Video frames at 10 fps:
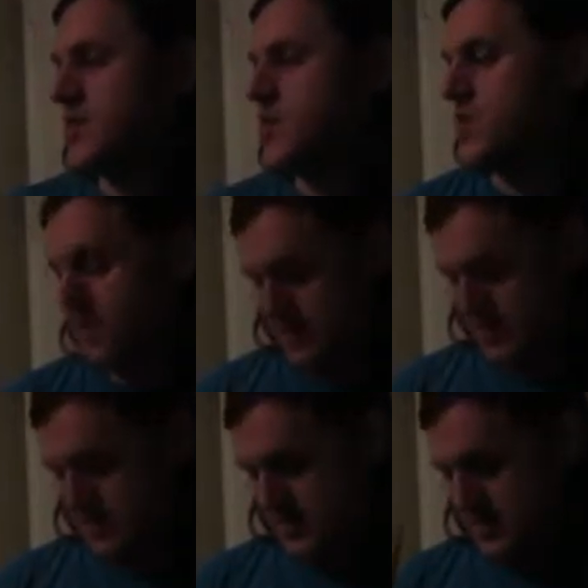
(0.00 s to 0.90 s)
cool
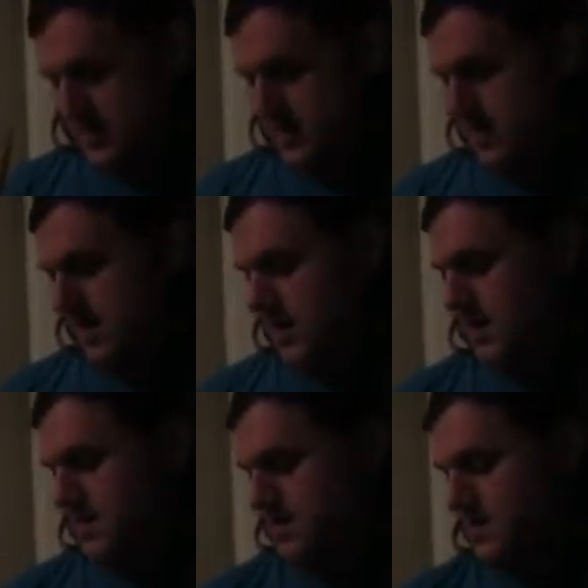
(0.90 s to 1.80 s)

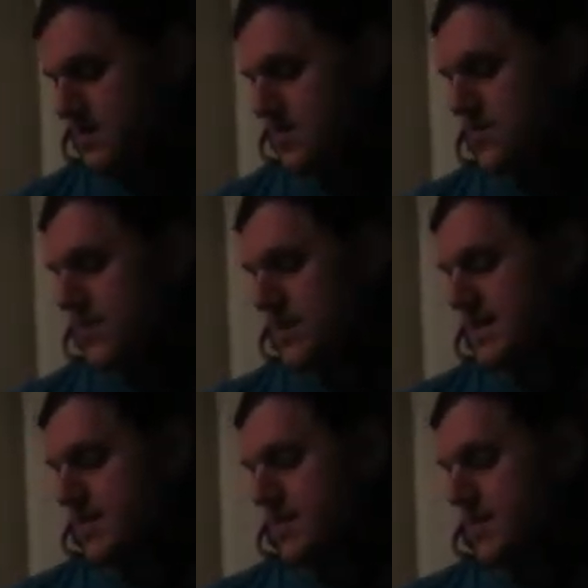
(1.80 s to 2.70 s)
fun
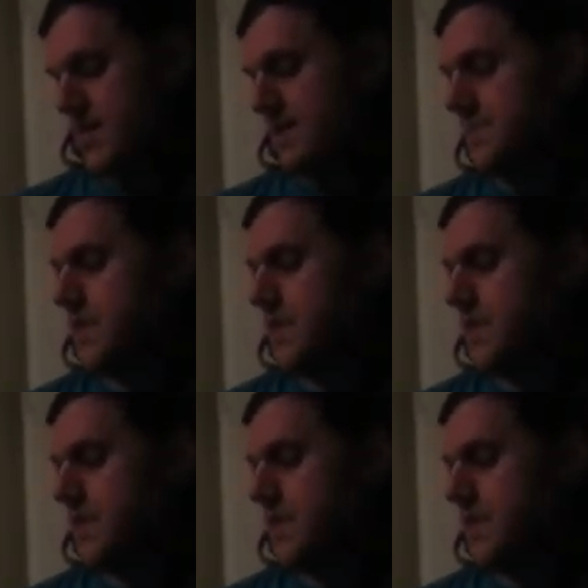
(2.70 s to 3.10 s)
little thing.